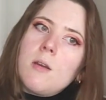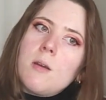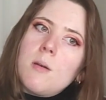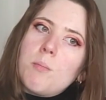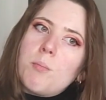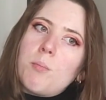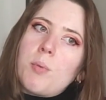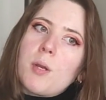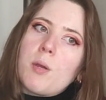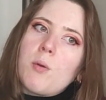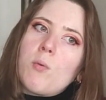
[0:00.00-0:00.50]

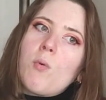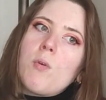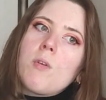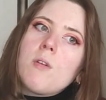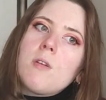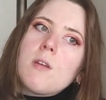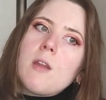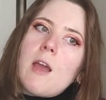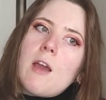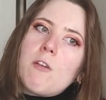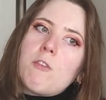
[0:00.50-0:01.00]
but it
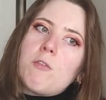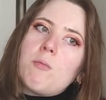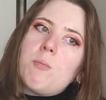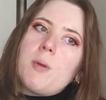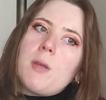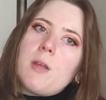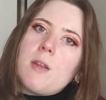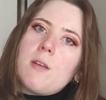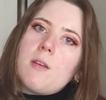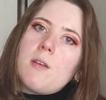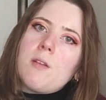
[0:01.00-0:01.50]
wouldn't have
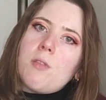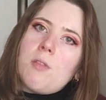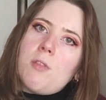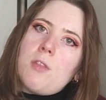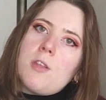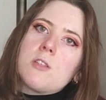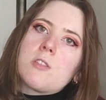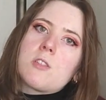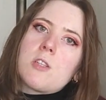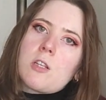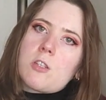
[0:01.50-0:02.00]
been
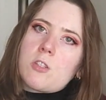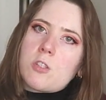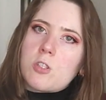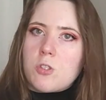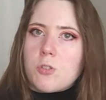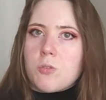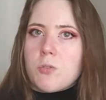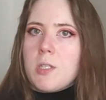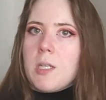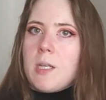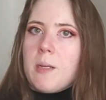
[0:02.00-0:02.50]
this
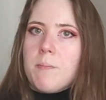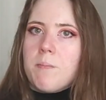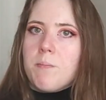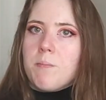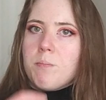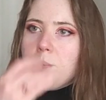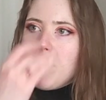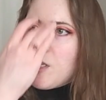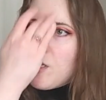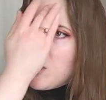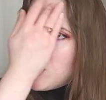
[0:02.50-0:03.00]
extreme
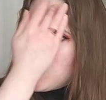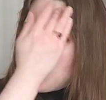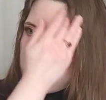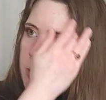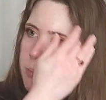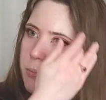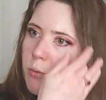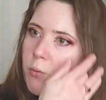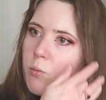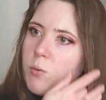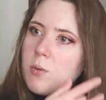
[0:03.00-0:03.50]
because
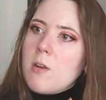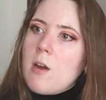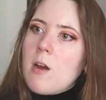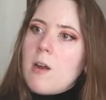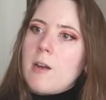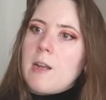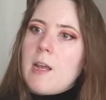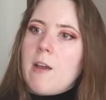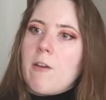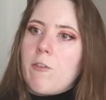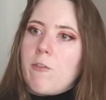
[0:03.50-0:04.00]
people would
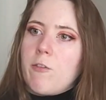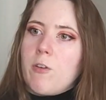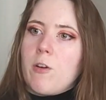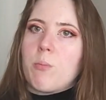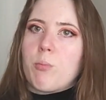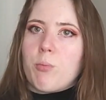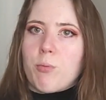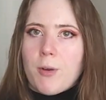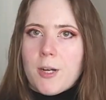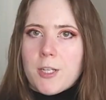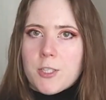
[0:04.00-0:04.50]
not have
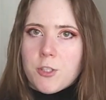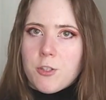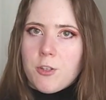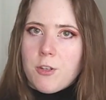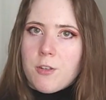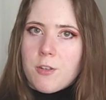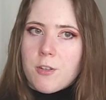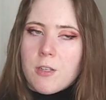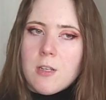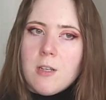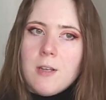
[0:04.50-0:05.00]
felt
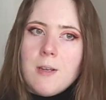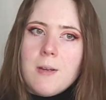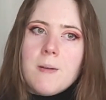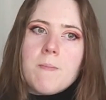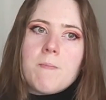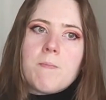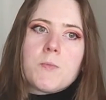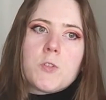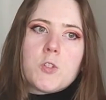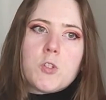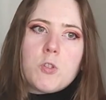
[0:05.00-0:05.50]
pressured
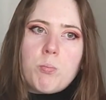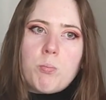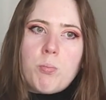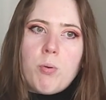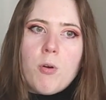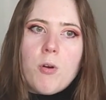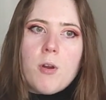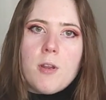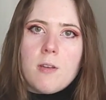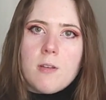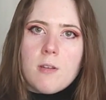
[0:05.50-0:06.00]
to
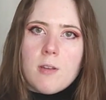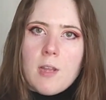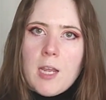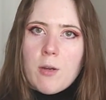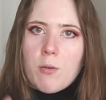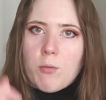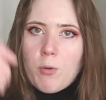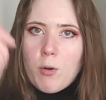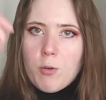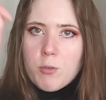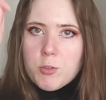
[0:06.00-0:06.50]
put a
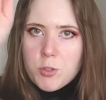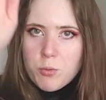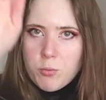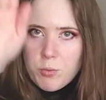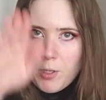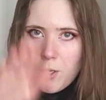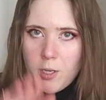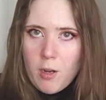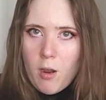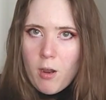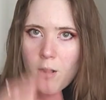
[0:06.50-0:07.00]

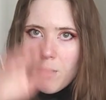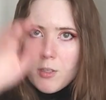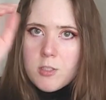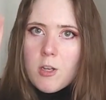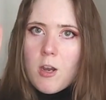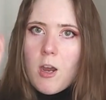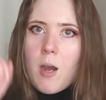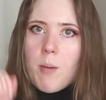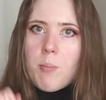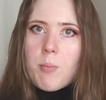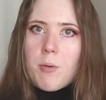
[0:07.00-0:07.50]
rosary on
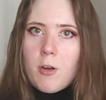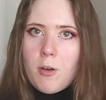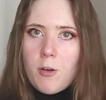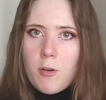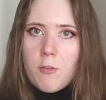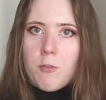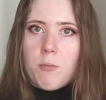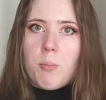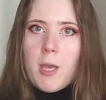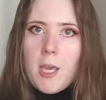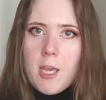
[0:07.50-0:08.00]
top
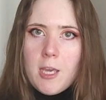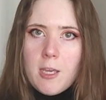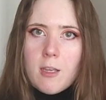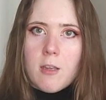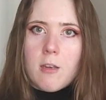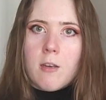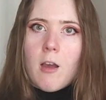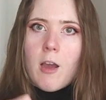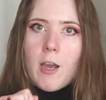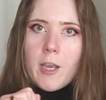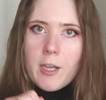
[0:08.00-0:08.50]
of
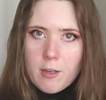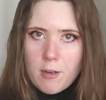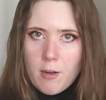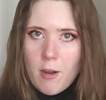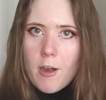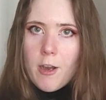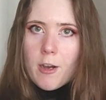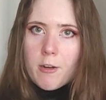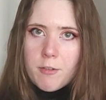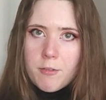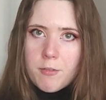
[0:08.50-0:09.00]
pagan
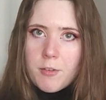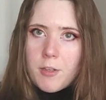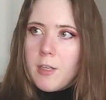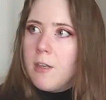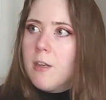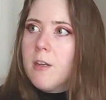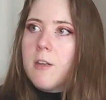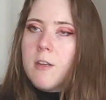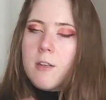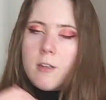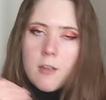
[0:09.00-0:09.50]
iconography.
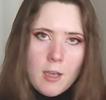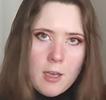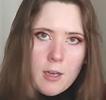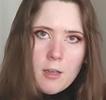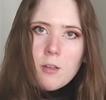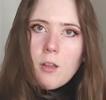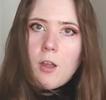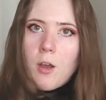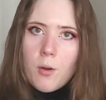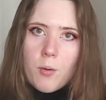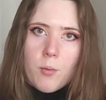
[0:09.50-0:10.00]

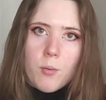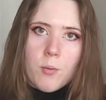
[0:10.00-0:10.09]
Hello.